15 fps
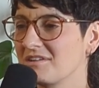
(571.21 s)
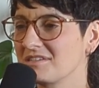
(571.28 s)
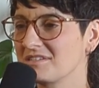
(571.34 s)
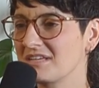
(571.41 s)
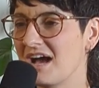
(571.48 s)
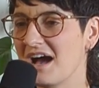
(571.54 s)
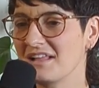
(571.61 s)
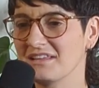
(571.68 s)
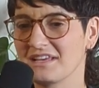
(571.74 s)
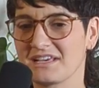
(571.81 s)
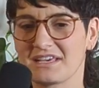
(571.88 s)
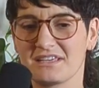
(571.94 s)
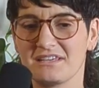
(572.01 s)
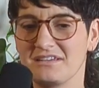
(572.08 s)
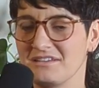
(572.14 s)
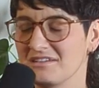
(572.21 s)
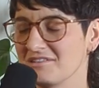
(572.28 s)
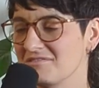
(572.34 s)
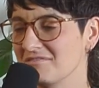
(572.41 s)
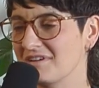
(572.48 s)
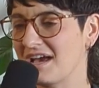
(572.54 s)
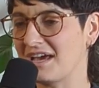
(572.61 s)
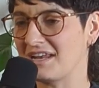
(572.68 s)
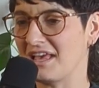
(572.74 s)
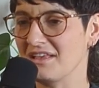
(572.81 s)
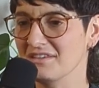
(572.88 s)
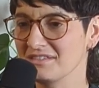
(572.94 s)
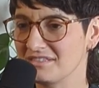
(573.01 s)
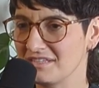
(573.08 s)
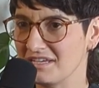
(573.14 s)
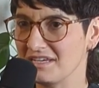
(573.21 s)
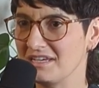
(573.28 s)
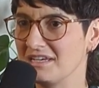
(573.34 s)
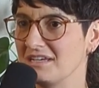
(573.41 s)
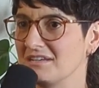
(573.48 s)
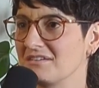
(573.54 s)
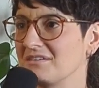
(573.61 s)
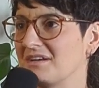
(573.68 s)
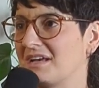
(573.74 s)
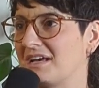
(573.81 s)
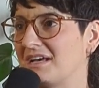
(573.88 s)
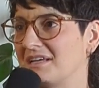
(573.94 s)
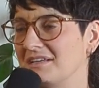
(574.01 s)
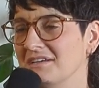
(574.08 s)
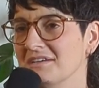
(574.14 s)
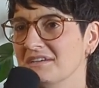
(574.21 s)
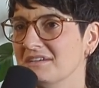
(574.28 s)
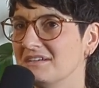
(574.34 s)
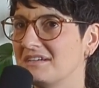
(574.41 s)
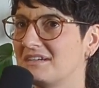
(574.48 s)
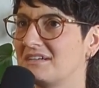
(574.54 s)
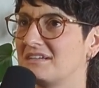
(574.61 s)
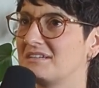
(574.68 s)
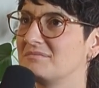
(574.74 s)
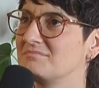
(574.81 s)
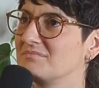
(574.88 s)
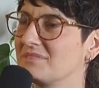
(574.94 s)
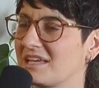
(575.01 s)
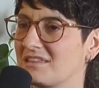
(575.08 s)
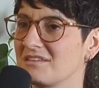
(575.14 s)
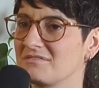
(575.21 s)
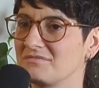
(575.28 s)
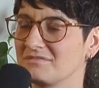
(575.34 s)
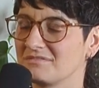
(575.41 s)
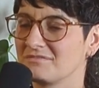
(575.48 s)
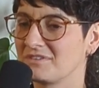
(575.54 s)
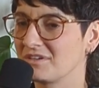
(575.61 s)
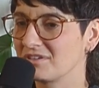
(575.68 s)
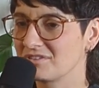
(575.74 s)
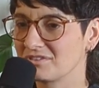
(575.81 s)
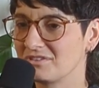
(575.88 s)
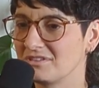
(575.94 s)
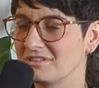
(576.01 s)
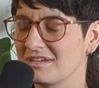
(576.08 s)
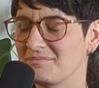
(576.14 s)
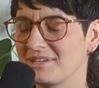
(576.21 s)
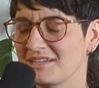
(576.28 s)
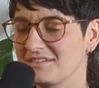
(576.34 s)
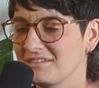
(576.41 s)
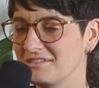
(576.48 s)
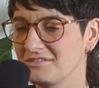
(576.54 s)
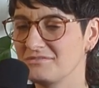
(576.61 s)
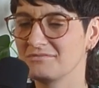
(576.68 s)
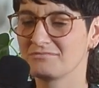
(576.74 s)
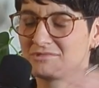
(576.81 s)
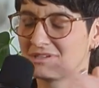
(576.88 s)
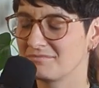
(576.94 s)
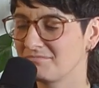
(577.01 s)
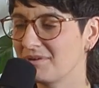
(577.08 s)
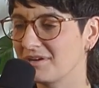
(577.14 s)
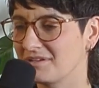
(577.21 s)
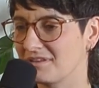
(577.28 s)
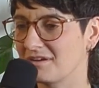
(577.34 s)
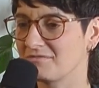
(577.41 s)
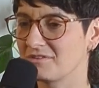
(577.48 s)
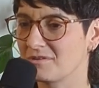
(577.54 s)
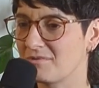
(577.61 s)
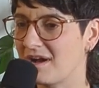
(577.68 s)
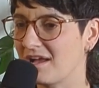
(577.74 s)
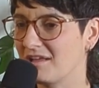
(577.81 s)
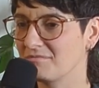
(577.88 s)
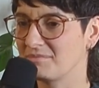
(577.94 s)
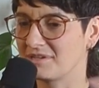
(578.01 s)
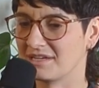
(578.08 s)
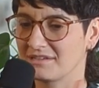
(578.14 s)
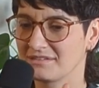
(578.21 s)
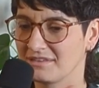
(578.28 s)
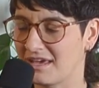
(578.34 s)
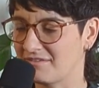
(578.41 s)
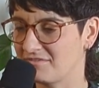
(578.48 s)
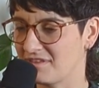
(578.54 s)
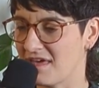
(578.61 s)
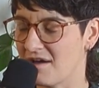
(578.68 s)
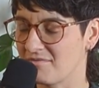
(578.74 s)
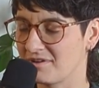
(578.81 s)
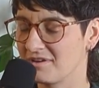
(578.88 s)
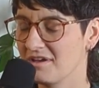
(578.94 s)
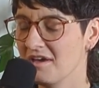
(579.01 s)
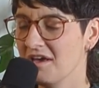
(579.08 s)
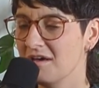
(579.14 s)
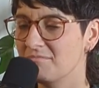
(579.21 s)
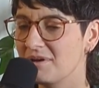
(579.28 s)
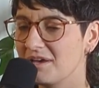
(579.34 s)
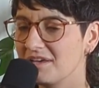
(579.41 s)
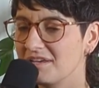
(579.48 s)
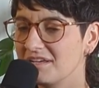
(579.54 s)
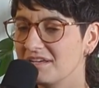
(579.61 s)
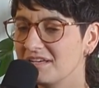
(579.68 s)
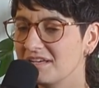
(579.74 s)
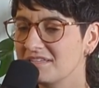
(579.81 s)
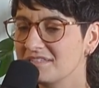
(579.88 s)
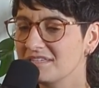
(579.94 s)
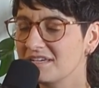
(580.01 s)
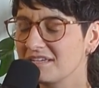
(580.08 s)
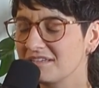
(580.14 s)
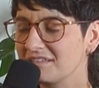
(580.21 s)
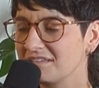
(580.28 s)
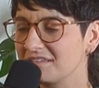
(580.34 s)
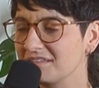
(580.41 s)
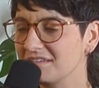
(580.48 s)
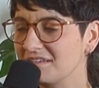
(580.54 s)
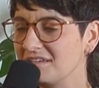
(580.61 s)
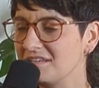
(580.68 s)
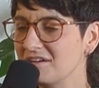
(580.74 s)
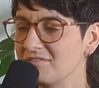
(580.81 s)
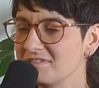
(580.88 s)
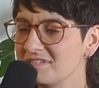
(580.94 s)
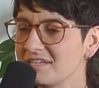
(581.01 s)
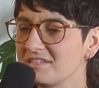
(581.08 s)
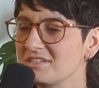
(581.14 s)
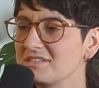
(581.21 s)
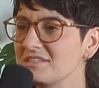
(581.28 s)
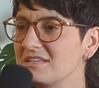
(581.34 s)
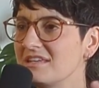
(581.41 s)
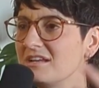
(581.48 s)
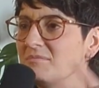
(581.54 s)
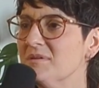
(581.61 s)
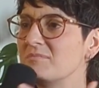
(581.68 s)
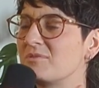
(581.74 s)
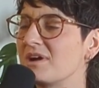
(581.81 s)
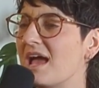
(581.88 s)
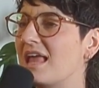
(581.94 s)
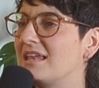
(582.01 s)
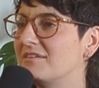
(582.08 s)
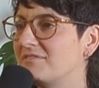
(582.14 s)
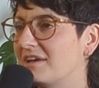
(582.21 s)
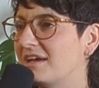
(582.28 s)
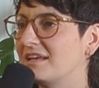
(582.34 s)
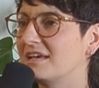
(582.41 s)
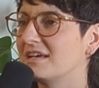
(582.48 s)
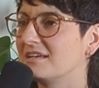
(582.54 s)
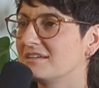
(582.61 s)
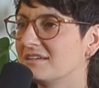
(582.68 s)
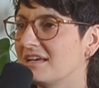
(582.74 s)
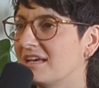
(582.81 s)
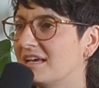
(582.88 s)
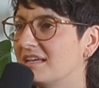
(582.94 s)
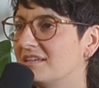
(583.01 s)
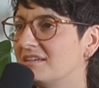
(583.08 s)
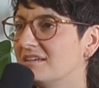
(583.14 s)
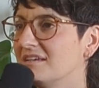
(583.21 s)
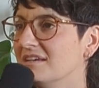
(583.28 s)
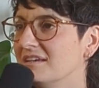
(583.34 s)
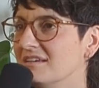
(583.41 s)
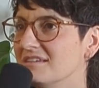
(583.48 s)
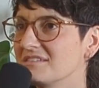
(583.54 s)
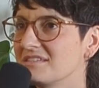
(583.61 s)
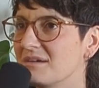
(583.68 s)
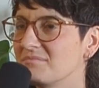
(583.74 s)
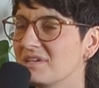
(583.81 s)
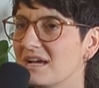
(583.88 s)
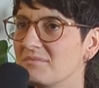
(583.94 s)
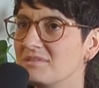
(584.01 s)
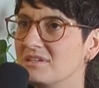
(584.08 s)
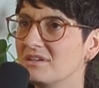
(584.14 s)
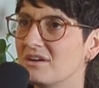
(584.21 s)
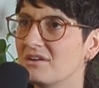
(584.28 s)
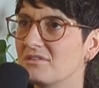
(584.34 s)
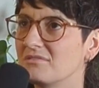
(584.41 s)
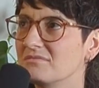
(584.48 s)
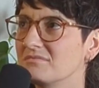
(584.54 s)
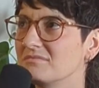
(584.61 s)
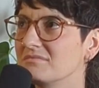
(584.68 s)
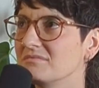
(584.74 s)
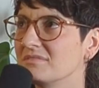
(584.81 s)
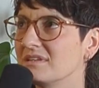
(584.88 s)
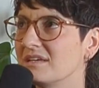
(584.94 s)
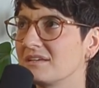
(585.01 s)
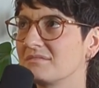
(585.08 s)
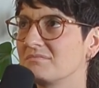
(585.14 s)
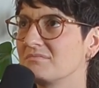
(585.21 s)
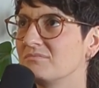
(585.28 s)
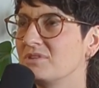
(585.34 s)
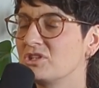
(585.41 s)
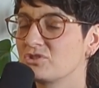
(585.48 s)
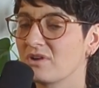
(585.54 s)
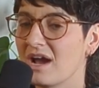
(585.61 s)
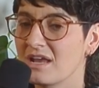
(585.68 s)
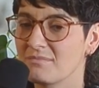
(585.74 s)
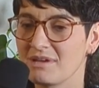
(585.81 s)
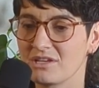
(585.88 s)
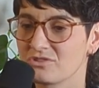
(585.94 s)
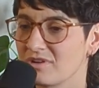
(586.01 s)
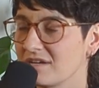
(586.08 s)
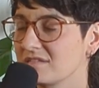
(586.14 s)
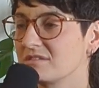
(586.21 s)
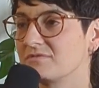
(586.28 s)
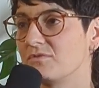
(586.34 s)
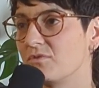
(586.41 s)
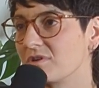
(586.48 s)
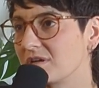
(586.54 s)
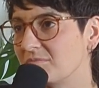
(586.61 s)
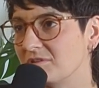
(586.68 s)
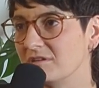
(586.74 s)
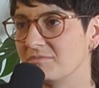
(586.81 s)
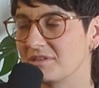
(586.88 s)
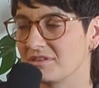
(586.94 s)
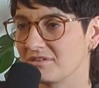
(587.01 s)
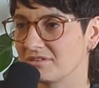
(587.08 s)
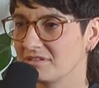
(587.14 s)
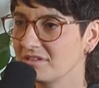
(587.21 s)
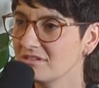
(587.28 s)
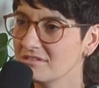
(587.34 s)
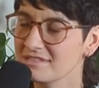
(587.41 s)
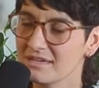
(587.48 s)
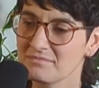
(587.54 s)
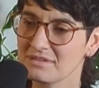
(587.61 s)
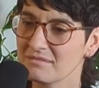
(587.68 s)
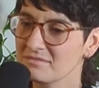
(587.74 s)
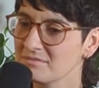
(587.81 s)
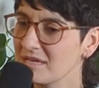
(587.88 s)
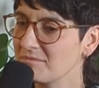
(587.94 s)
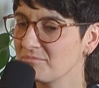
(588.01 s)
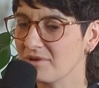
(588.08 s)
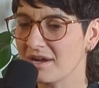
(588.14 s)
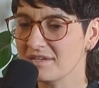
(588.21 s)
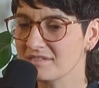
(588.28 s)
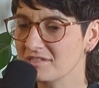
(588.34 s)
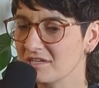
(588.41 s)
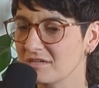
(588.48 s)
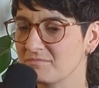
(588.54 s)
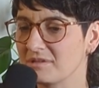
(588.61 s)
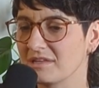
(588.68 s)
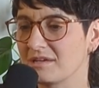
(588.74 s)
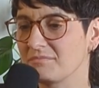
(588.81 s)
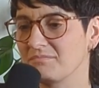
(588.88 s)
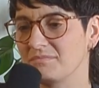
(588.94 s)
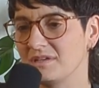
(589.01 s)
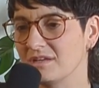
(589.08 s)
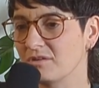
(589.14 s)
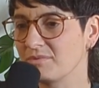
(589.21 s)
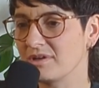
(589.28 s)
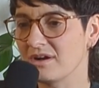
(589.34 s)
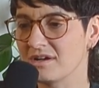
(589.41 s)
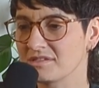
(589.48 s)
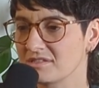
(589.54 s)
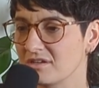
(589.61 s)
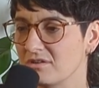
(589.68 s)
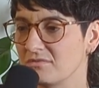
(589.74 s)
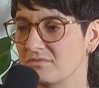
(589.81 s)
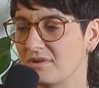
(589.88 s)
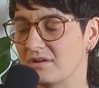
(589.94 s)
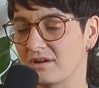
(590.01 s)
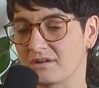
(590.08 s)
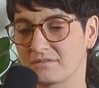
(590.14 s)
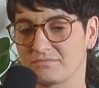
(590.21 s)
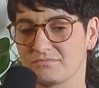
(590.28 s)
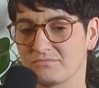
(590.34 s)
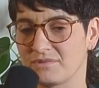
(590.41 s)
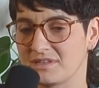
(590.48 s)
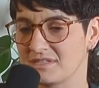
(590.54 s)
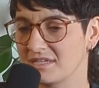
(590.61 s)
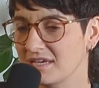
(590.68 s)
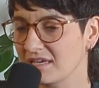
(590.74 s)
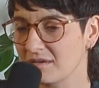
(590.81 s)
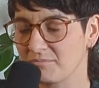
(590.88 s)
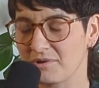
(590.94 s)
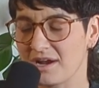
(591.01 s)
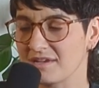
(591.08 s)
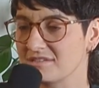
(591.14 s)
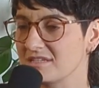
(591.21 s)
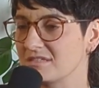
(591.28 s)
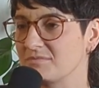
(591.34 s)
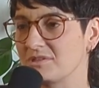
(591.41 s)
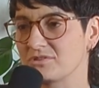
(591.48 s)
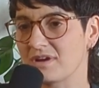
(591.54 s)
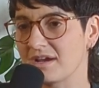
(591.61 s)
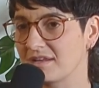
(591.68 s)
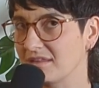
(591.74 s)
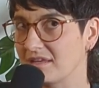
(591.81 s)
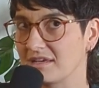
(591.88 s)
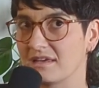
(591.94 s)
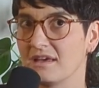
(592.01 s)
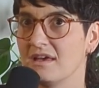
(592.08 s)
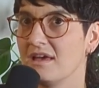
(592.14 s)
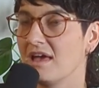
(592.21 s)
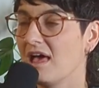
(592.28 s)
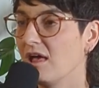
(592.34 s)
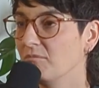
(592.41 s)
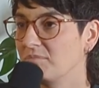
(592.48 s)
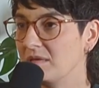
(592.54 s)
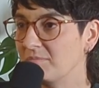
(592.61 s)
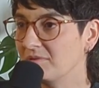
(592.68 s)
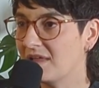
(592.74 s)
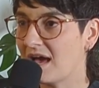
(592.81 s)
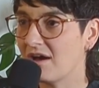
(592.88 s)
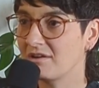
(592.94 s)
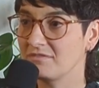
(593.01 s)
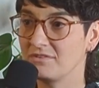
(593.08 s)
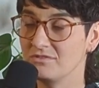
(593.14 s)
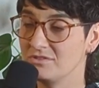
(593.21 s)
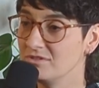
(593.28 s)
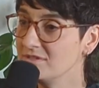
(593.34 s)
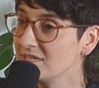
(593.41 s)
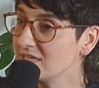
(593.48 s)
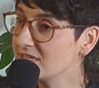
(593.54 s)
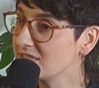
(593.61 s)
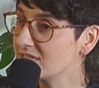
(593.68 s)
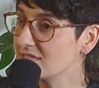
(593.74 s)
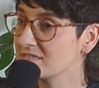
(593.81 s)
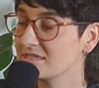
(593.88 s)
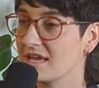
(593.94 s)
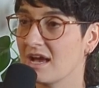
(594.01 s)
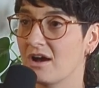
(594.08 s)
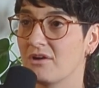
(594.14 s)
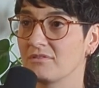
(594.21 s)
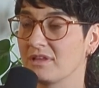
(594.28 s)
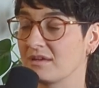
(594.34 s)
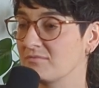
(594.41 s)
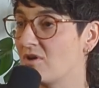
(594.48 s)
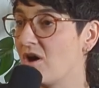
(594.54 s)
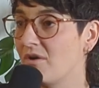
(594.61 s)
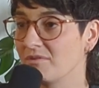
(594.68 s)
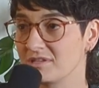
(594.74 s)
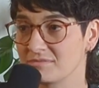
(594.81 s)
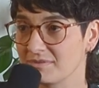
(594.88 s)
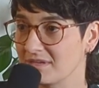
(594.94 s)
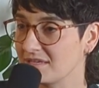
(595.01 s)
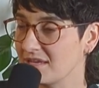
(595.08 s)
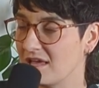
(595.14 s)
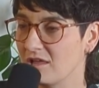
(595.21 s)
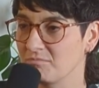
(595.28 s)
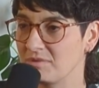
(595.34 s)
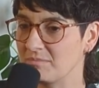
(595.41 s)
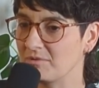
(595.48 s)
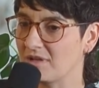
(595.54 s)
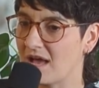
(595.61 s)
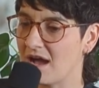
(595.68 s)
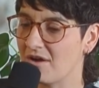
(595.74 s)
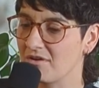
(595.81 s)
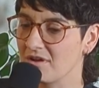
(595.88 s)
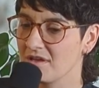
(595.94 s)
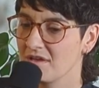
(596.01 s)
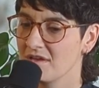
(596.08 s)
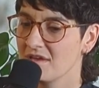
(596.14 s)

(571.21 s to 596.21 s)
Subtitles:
It's not like, at El Cid or at like the Virgil. I mean, I did do one party there for a while, but I left that one. But it's like, it's like just a little bit more elevated. Yeah. And sometimes, like we try to make drinks affordable, but they're a little sometimes like pricier. But like, we also are with ticket prices, we try to like help people out. If you do need a discount, like always willing to help people out.